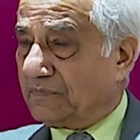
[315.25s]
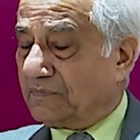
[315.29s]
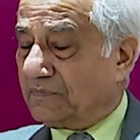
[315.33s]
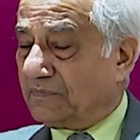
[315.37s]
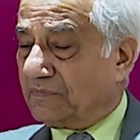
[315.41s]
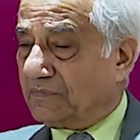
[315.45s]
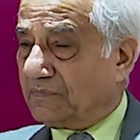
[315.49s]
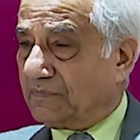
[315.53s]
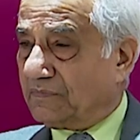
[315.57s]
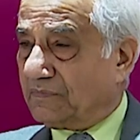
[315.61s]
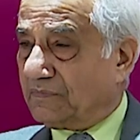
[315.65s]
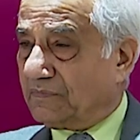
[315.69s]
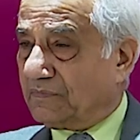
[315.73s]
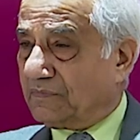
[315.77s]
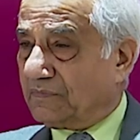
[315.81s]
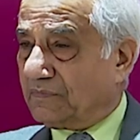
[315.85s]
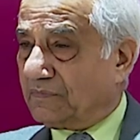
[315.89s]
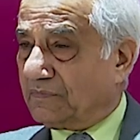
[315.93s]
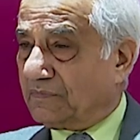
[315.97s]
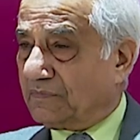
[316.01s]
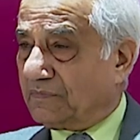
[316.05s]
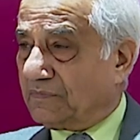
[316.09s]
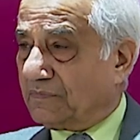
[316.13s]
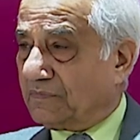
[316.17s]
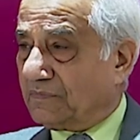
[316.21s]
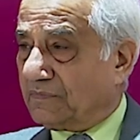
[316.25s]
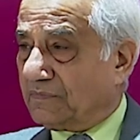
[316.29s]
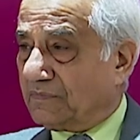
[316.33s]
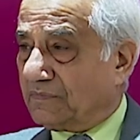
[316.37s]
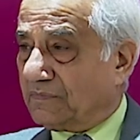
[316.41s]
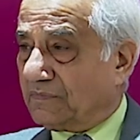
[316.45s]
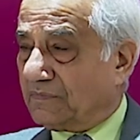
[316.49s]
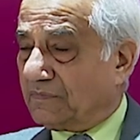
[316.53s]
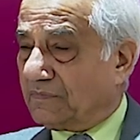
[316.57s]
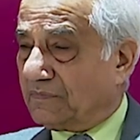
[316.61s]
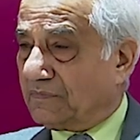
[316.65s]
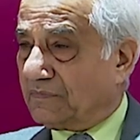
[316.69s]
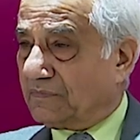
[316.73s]

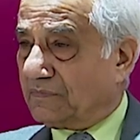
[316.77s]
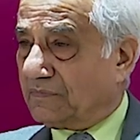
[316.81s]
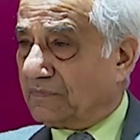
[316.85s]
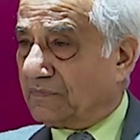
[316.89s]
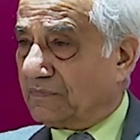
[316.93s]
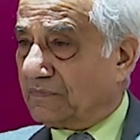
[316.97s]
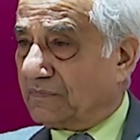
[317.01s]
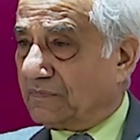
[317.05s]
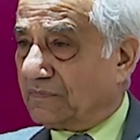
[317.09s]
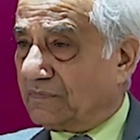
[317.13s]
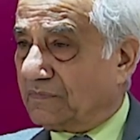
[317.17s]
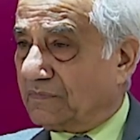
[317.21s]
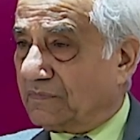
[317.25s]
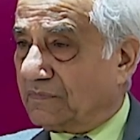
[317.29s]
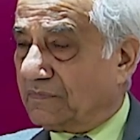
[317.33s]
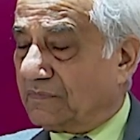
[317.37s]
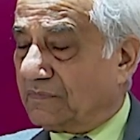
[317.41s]
(silent)